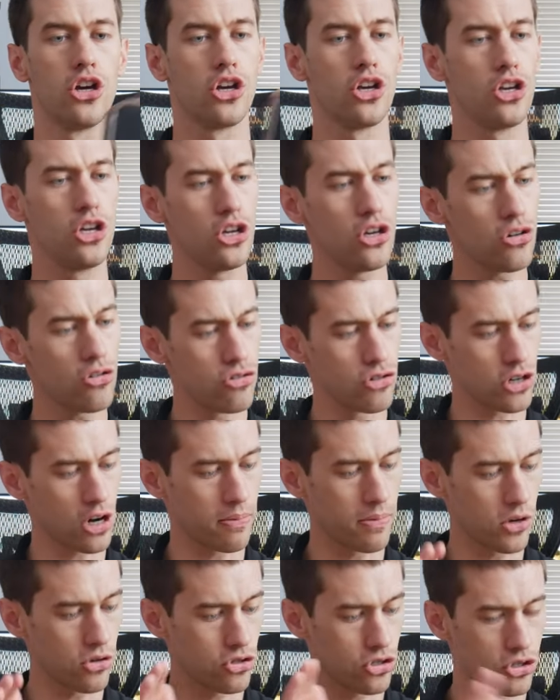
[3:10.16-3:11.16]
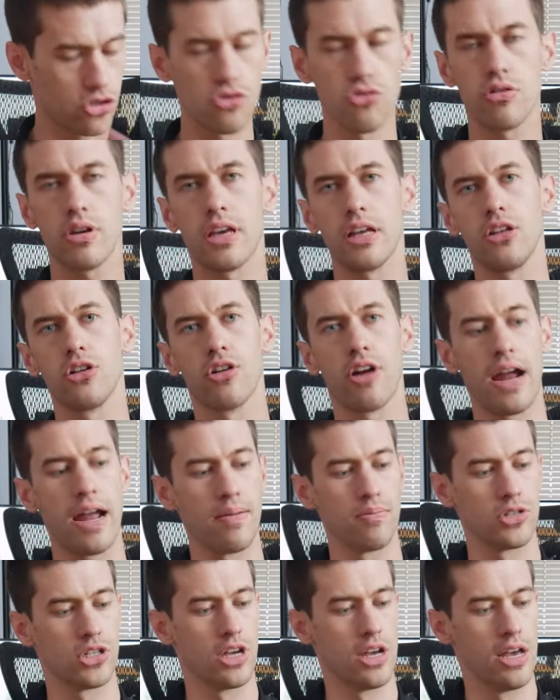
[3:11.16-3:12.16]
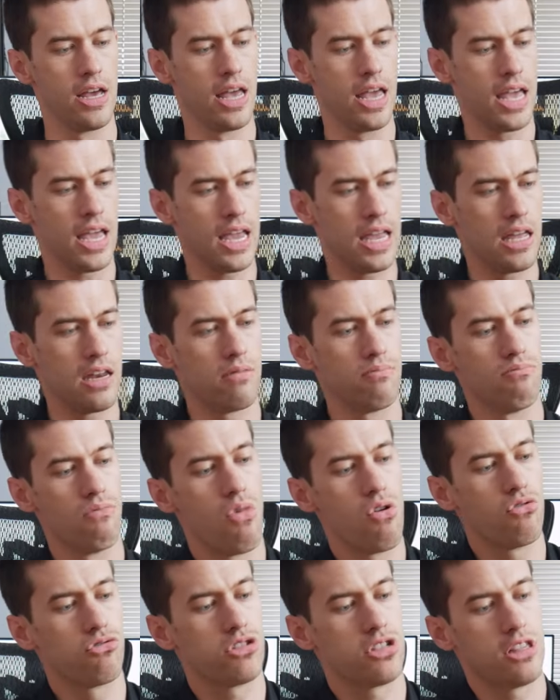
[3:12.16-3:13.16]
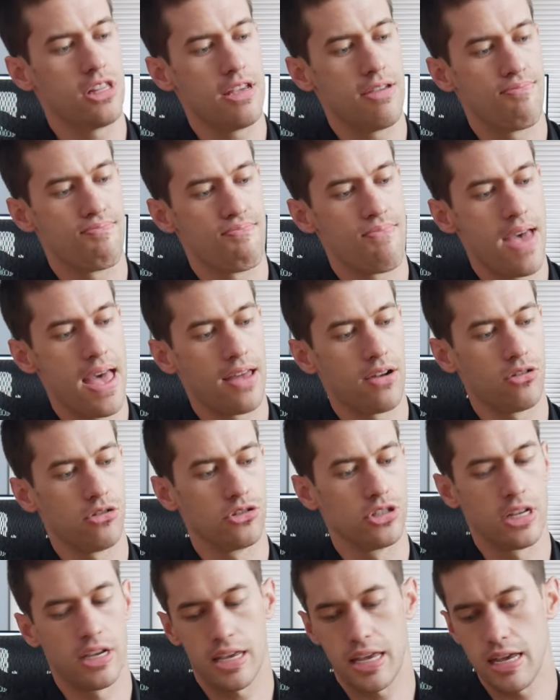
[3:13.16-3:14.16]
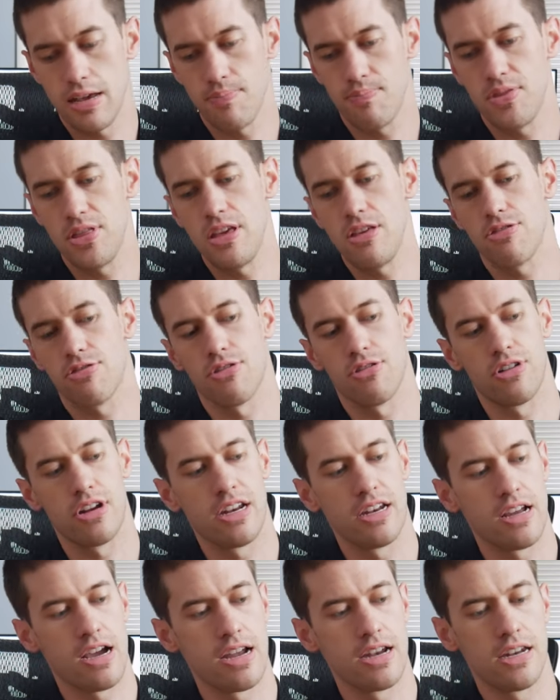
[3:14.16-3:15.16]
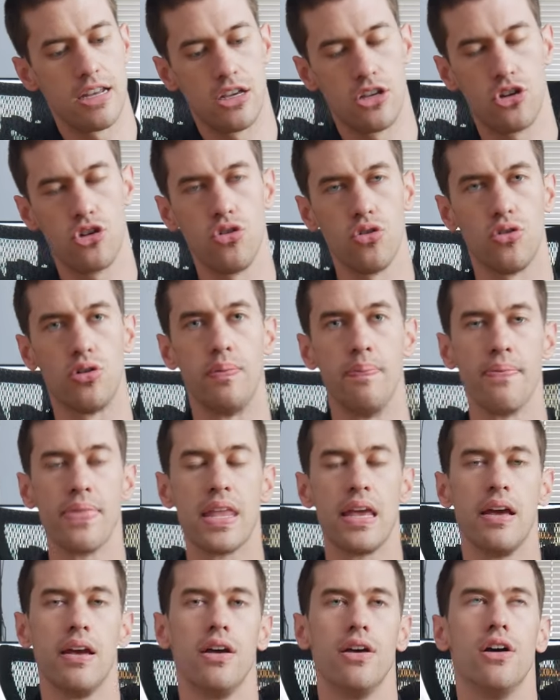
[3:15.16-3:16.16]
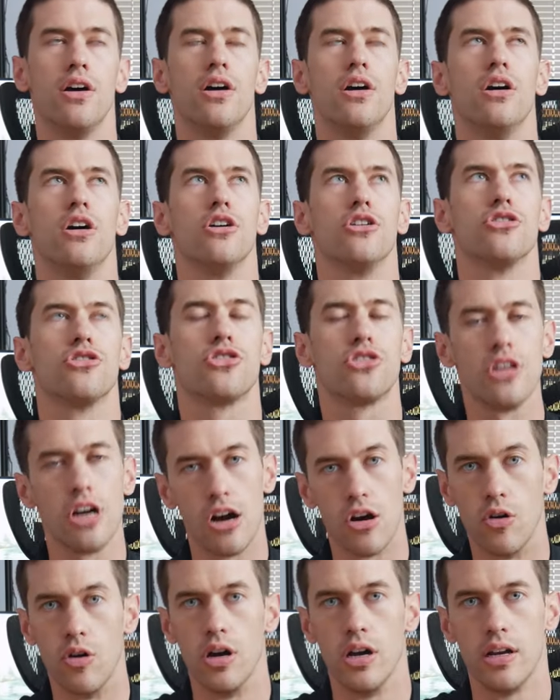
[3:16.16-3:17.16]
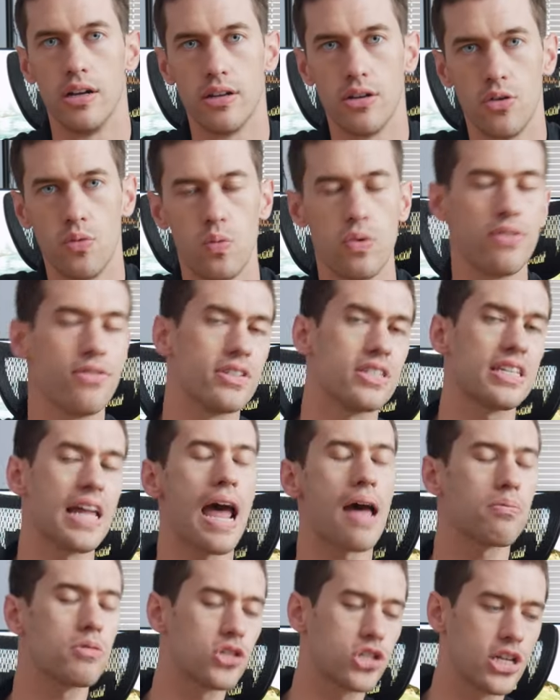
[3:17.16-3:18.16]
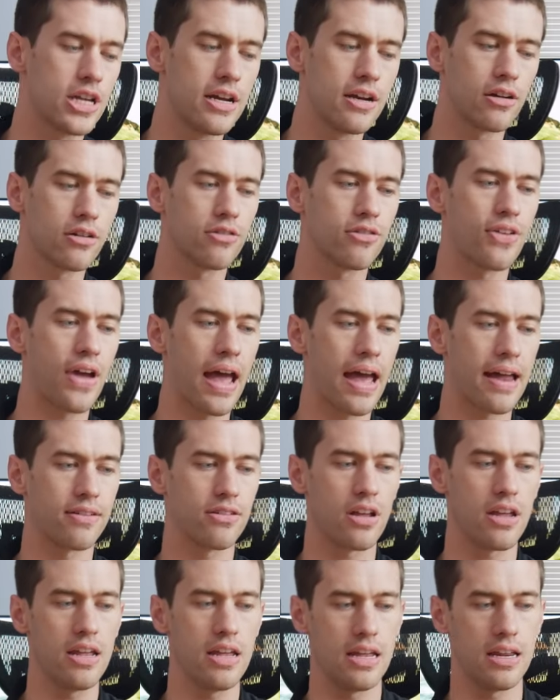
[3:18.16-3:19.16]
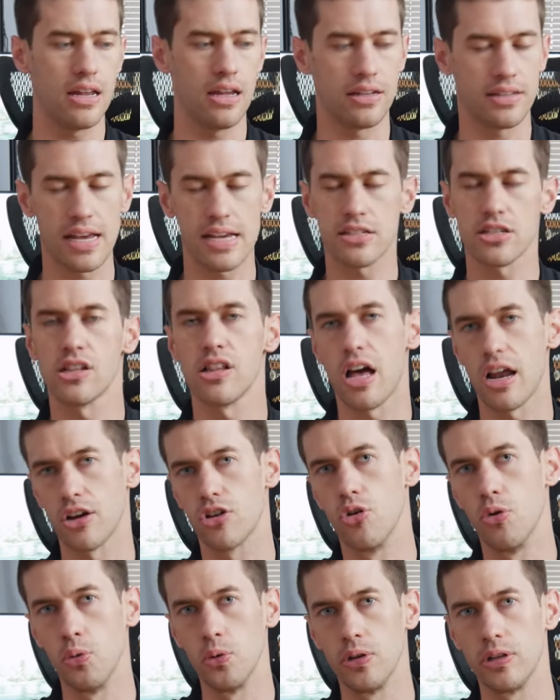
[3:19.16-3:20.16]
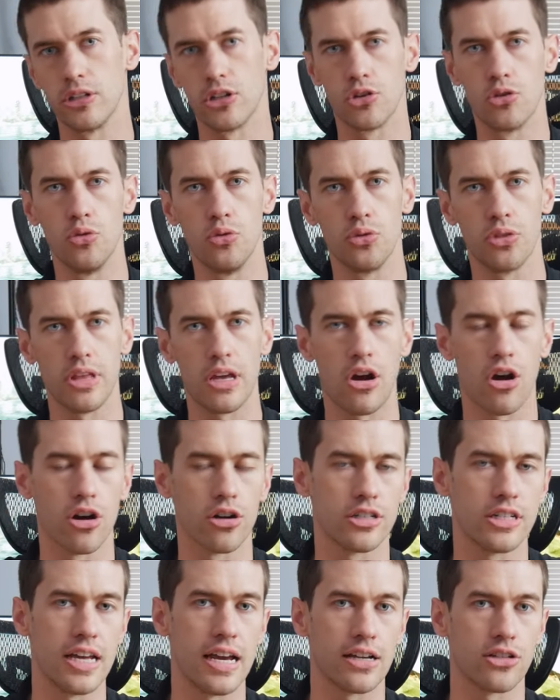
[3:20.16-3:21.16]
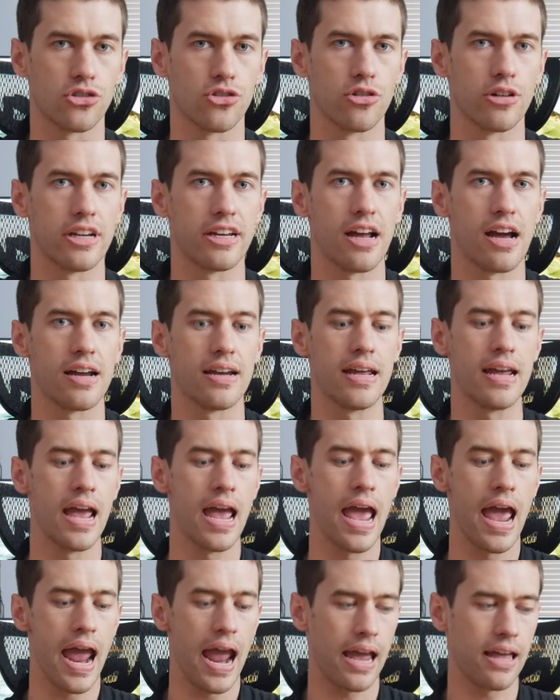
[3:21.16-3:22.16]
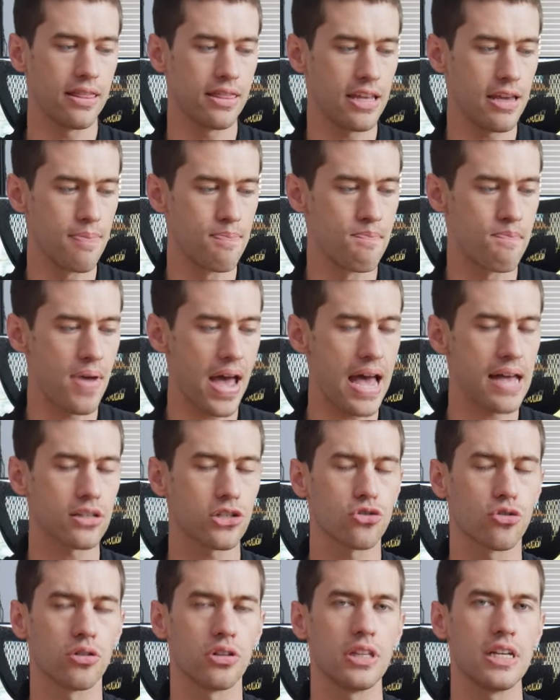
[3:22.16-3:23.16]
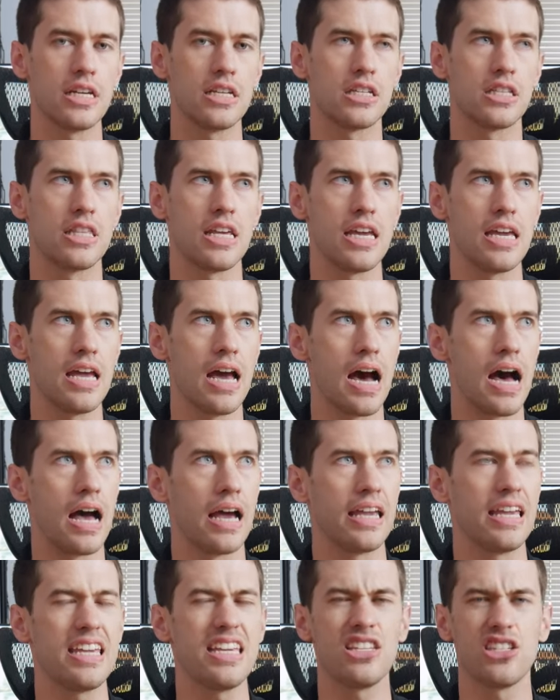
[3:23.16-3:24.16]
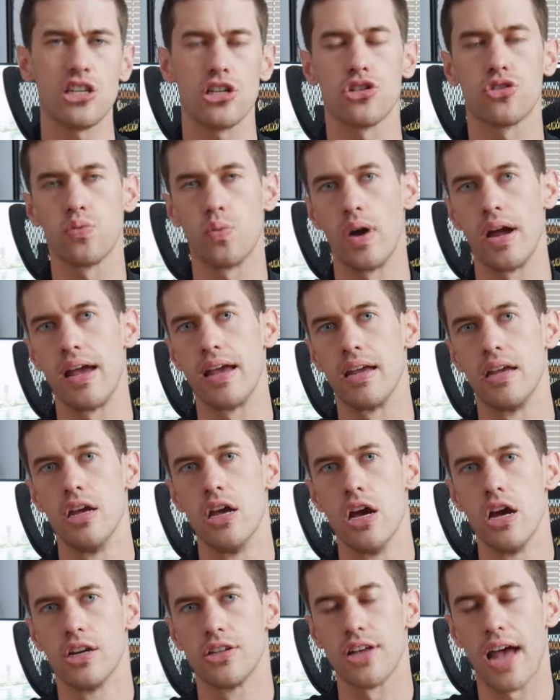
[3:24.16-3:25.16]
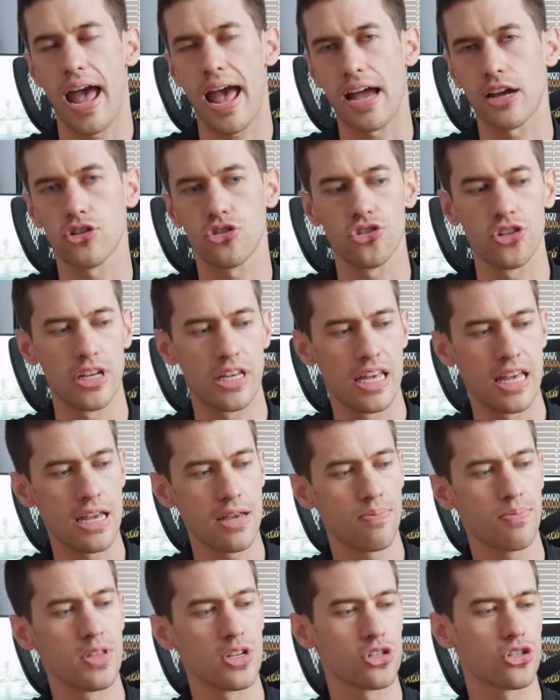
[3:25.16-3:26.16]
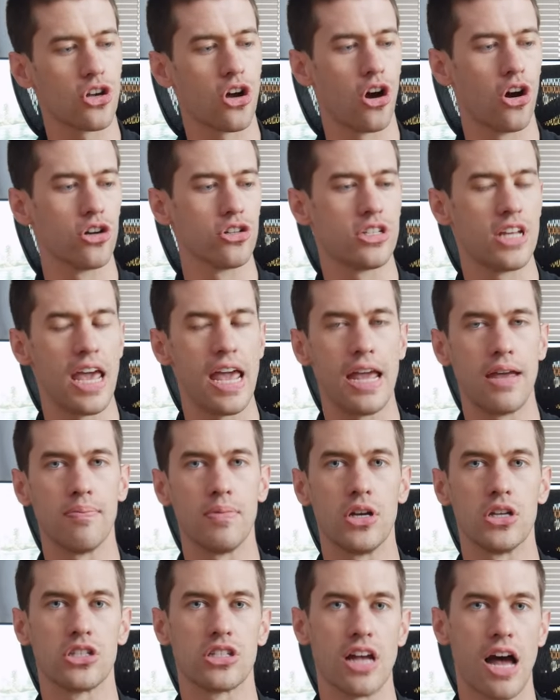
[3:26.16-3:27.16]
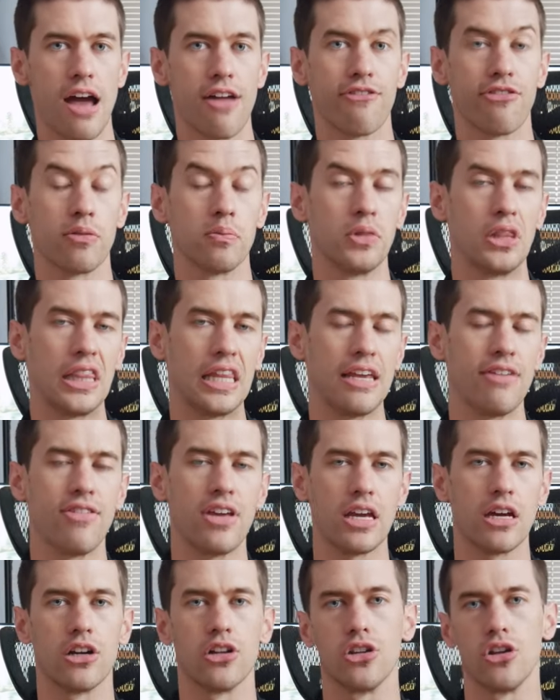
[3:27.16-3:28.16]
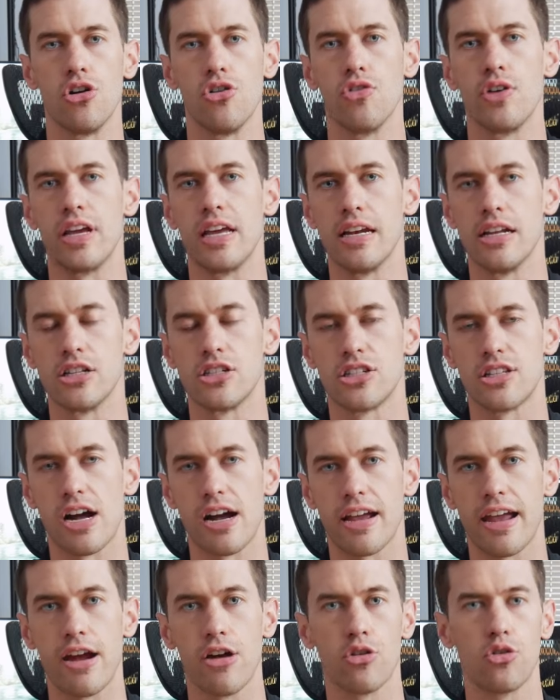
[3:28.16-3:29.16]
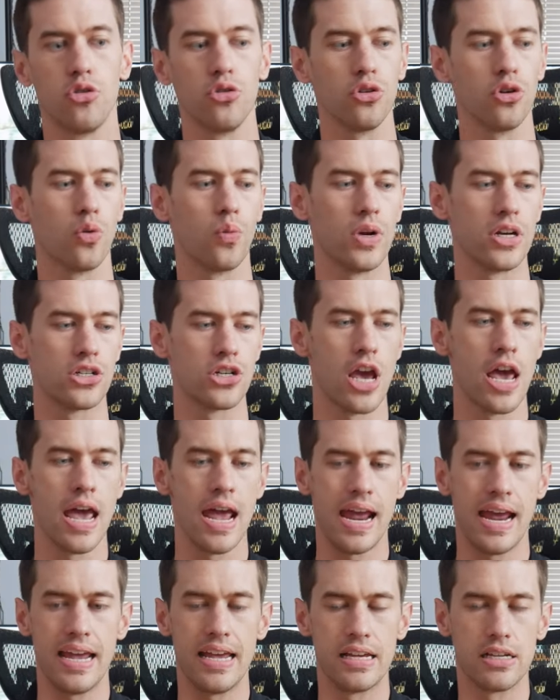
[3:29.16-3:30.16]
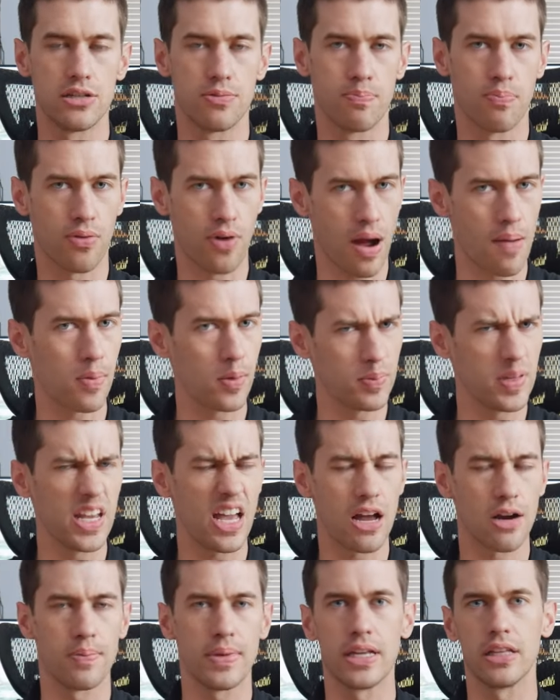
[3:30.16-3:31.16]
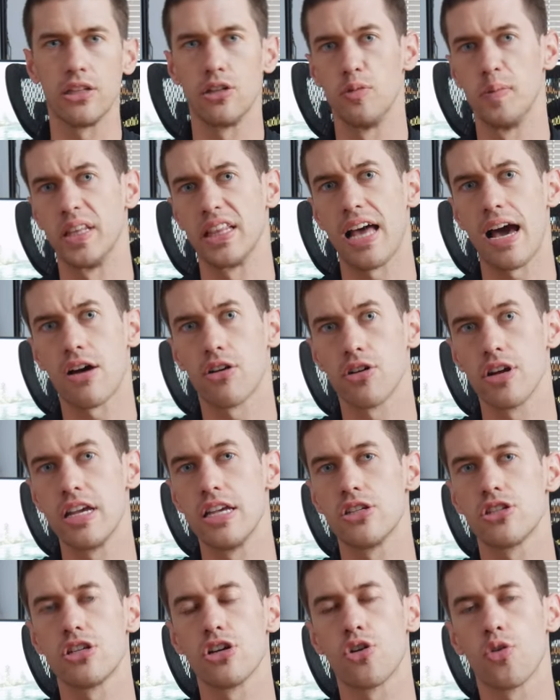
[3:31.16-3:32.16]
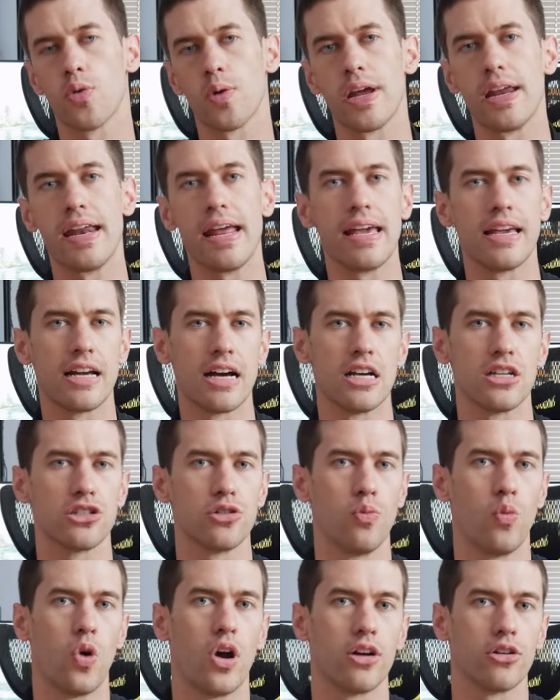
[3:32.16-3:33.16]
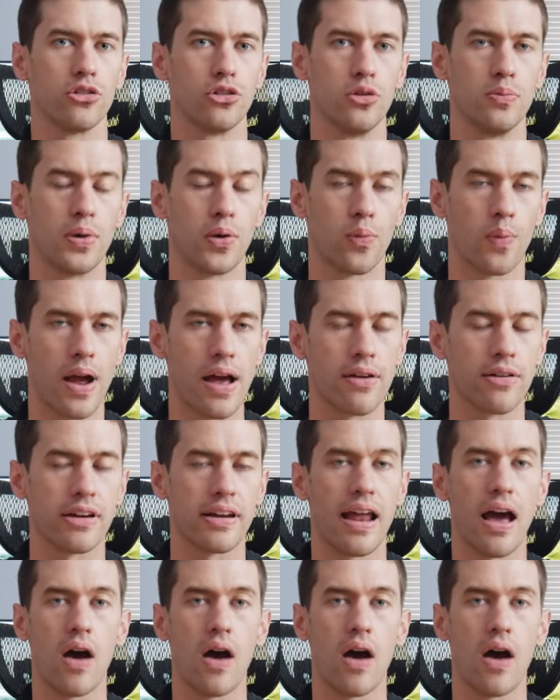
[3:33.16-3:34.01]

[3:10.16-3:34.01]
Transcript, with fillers: Huge, almost two kilograms in mostly metal to keep the 3090 cool. So we've established here that it, it, takes a lot of cooling to cool the RTX 3090 and the best or at least the uh, easiest way to actually keep this card tame aside from leaving it alone in its stock air cooler, which is probably gonna be a little bit louder, is to create a custom water loop around it.